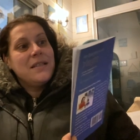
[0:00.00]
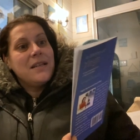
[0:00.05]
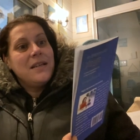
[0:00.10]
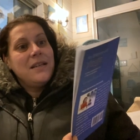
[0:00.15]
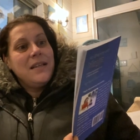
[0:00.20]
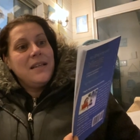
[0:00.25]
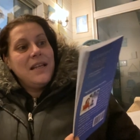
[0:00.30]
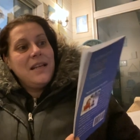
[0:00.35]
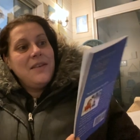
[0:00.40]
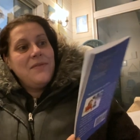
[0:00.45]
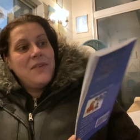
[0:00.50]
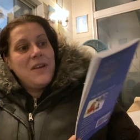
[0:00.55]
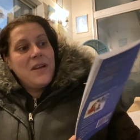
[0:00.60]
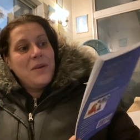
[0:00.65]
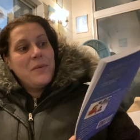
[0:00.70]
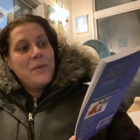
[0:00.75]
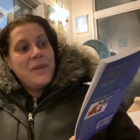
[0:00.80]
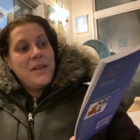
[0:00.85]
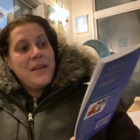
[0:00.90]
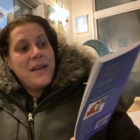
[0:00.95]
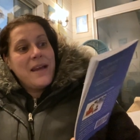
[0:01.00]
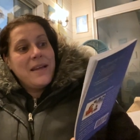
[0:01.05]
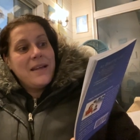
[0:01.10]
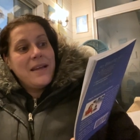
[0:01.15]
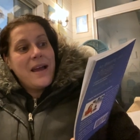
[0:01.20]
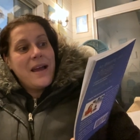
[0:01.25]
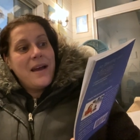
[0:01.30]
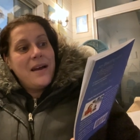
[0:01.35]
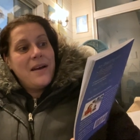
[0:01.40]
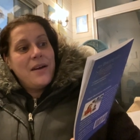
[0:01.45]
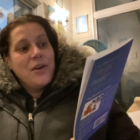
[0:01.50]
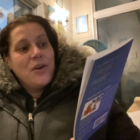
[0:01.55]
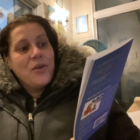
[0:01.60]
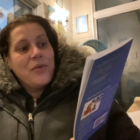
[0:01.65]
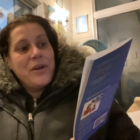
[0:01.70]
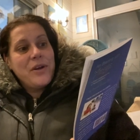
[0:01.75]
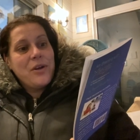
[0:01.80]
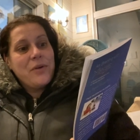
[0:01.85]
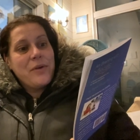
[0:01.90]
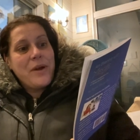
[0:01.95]
An Evening with Yaya, a
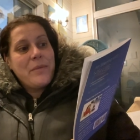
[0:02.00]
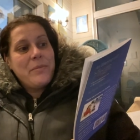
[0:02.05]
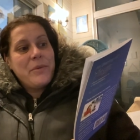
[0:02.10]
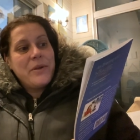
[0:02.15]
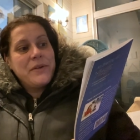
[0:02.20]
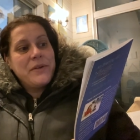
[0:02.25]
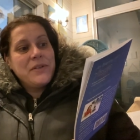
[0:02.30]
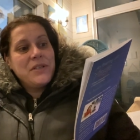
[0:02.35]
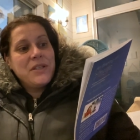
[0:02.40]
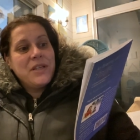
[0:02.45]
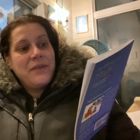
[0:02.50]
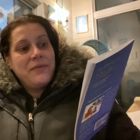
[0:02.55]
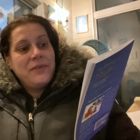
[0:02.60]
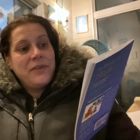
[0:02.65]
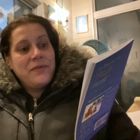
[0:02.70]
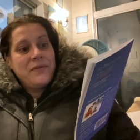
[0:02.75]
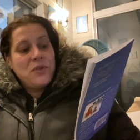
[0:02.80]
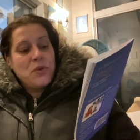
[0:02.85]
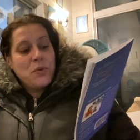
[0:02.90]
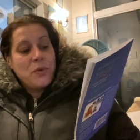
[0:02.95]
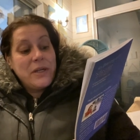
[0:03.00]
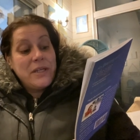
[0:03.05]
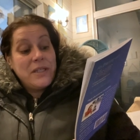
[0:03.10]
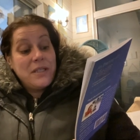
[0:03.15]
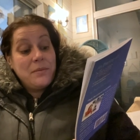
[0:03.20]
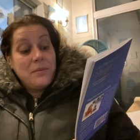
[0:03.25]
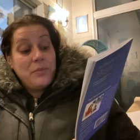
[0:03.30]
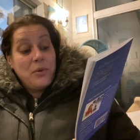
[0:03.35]
Greek grandmother's gift of stories and